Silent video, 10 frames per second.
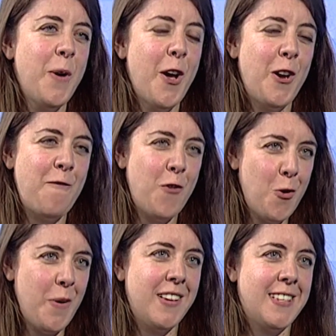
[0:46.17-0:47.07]
that we're only
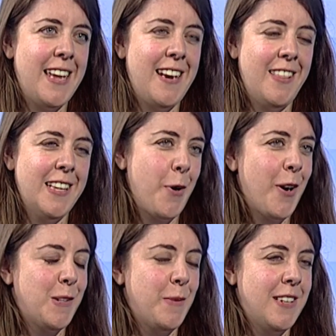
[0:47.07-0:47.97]
4 weeks in and
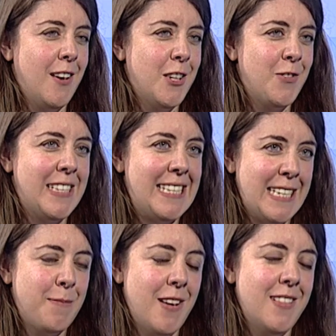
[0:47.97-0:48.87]
this programme's meant to last for
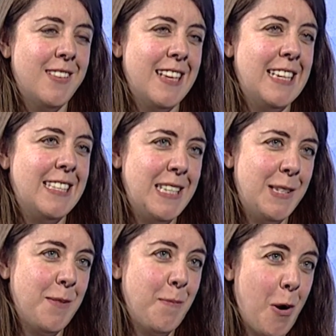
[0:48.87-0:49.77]
6 months, is
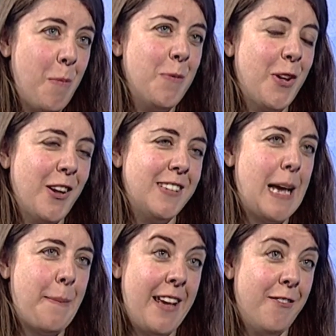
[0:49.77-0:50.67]
this problem
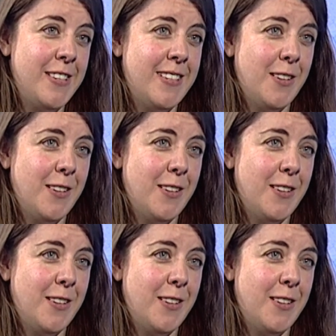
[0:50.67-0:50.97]
going to happen every